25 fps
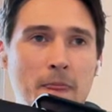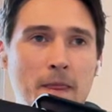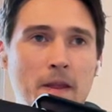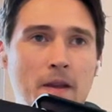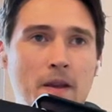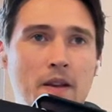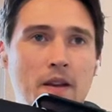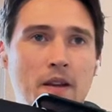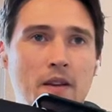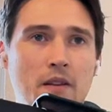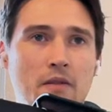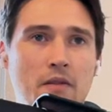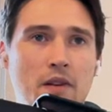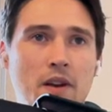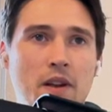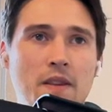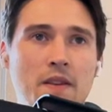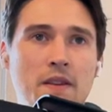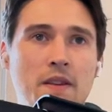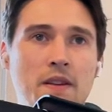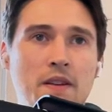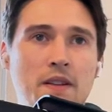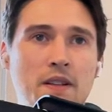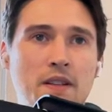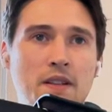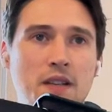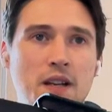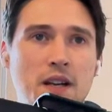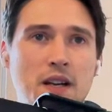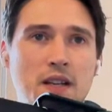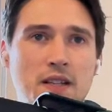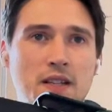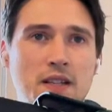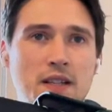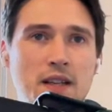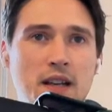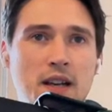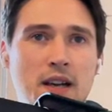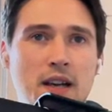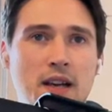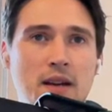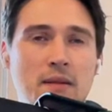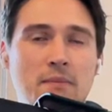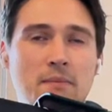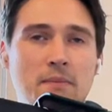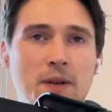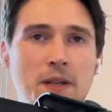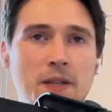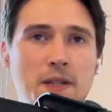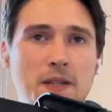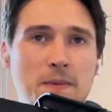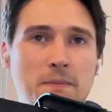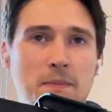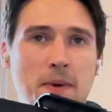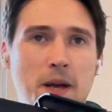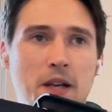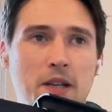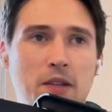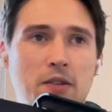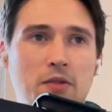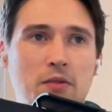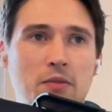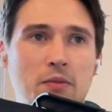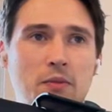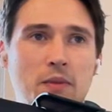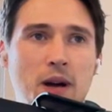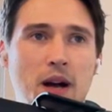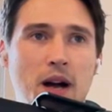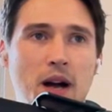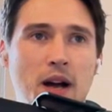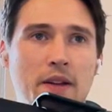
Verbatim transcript: Okay, rather than discussing a complete spectrum,